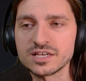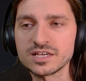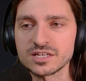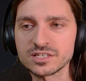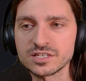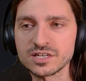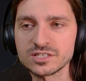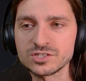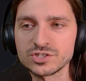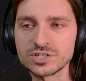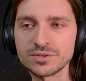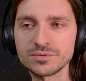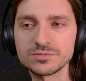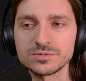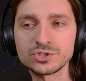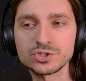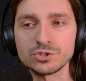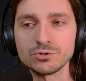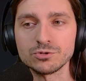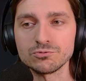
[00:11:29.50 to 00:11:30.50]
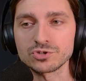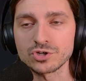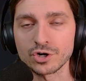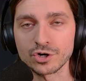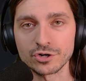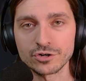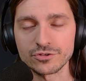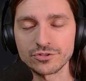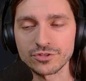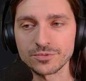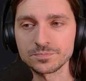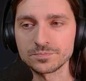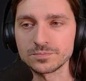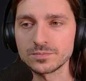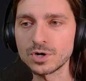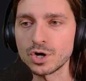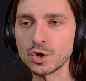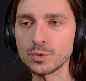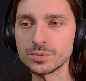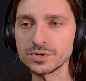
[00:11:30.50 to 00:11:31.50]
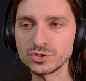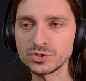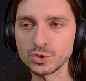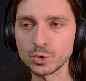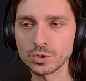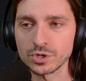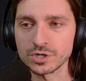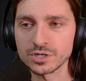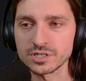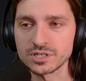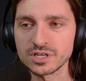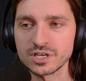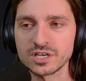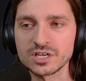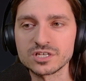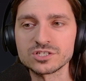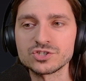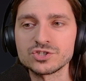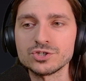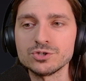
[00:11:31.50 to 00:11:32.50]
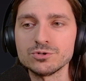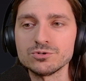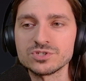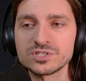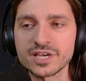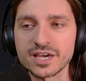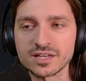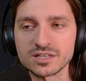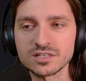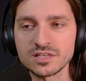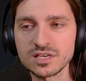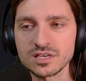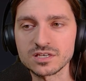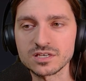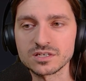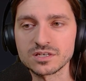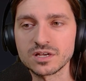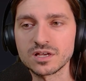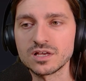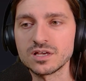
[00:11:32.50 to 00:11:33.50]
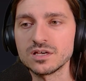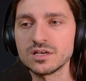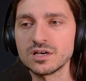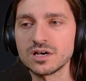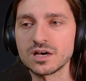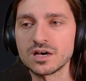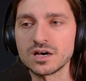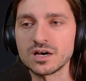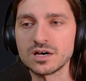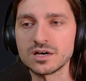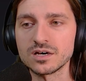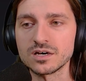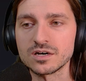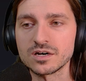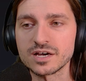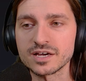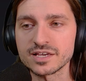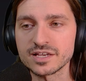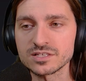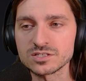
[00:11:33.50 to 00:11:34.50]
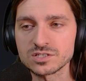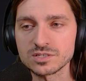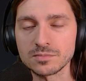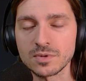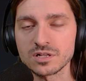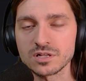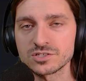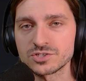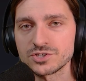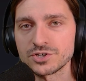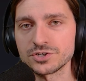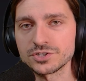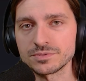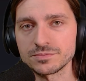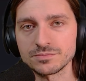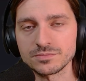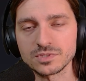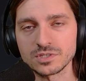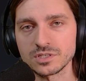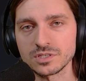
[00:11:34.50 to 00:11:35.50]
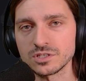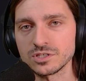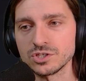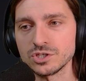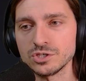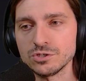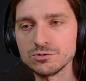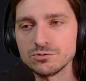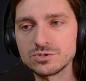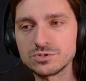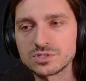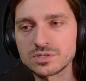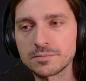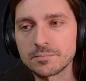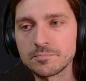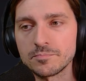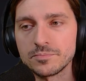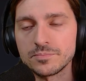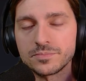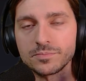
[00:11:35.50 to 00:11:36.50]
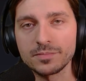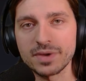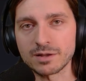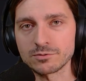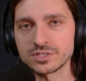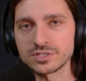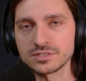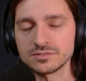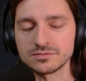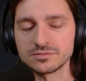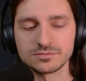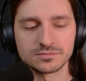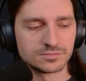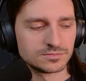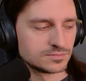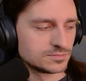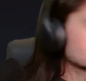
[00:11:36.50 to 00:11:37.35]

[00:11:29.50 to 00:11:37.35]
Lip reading: In a dungeon, choose Earth, open door. Choose technique. Against a monster, use Mountain.